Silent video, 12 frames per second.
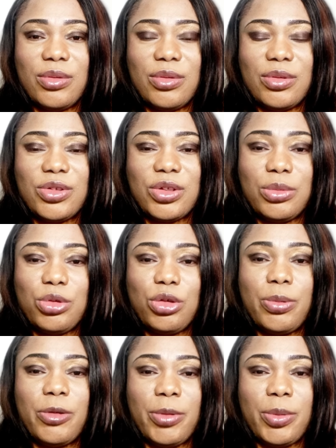some
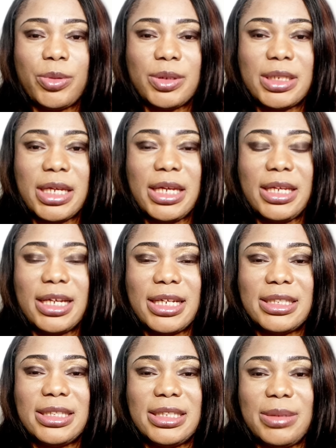group of people saying
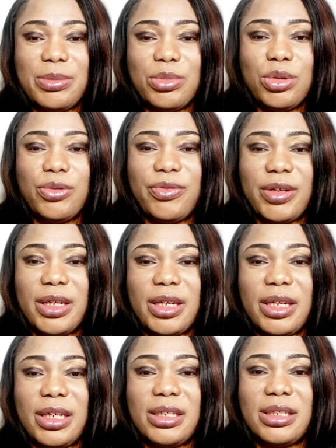that the
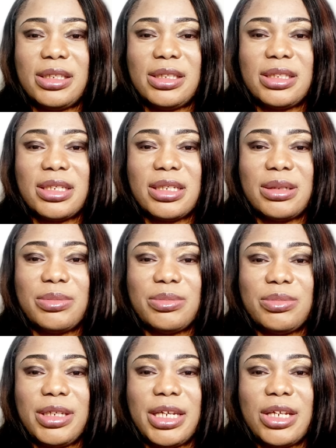movie is
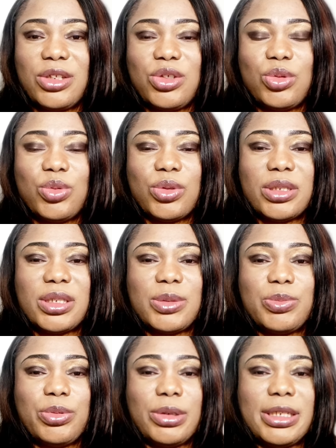geared towards
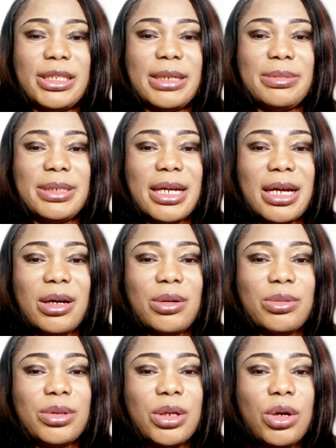pulling them
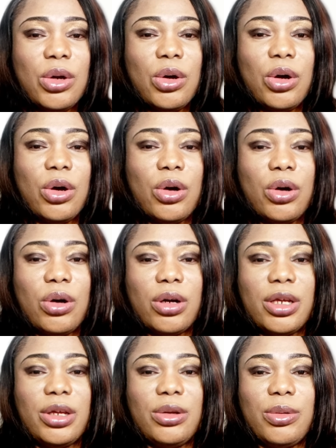down
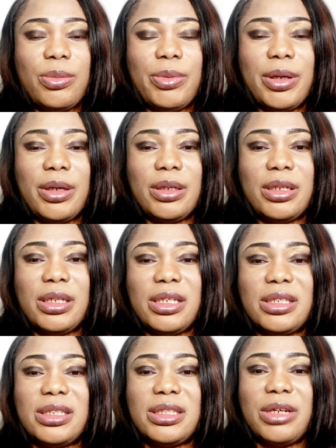or, you know,
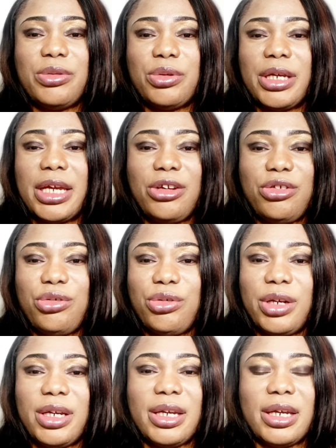is
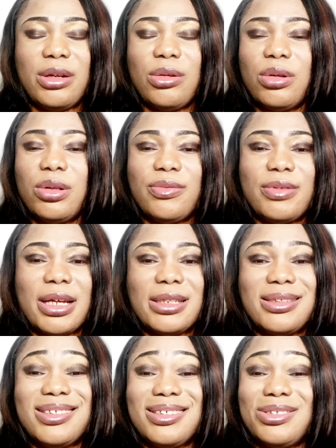derogatory and all of
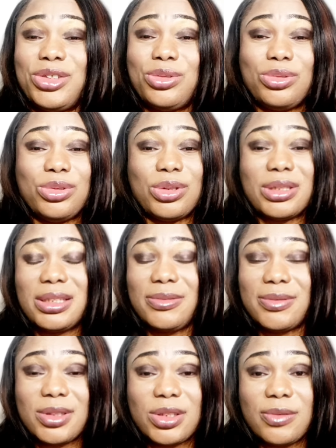that should not
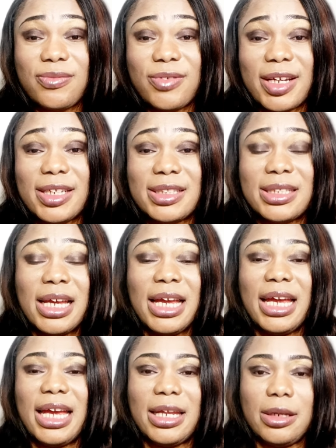even suffice
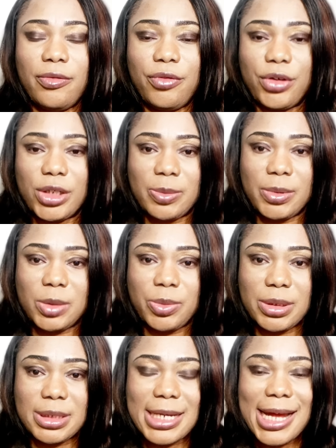in the first place.
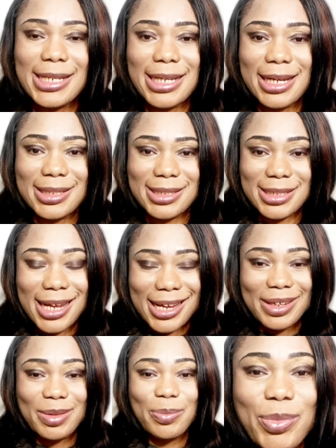But that
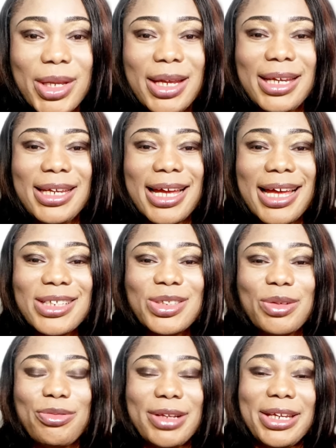aside, Gangs
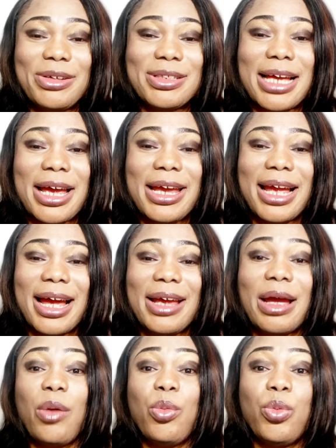of Lagos,
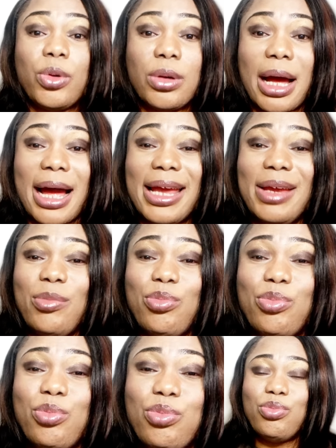I
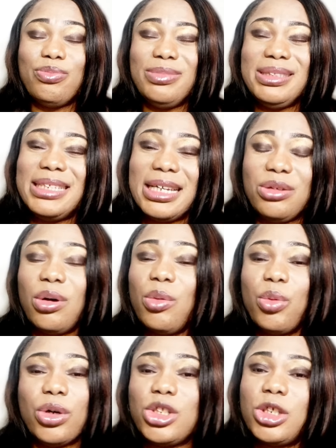did
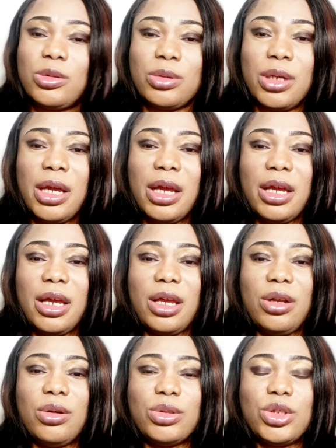not want to,
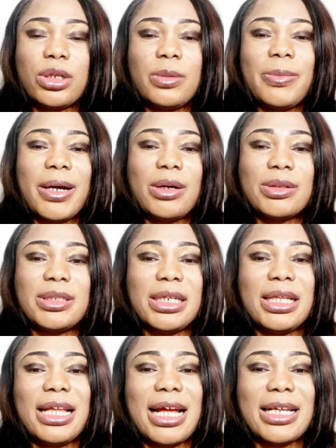you know, talk about
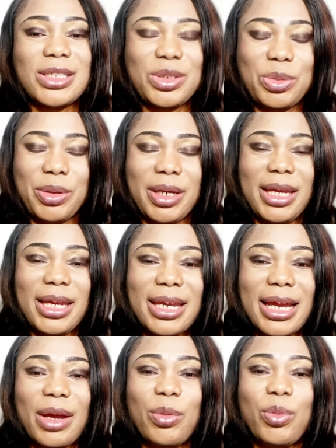it last
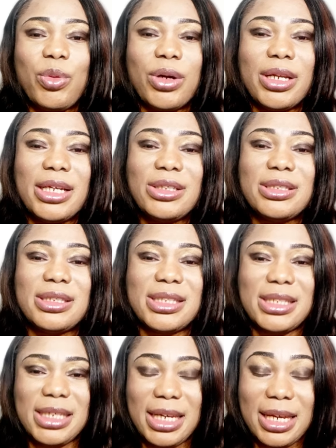week. I wanted to
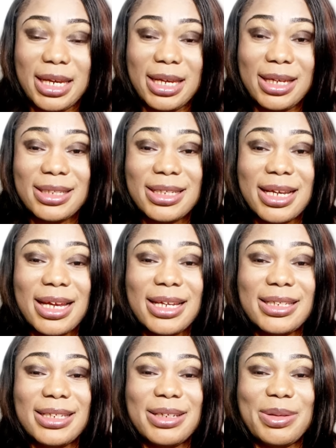see it and,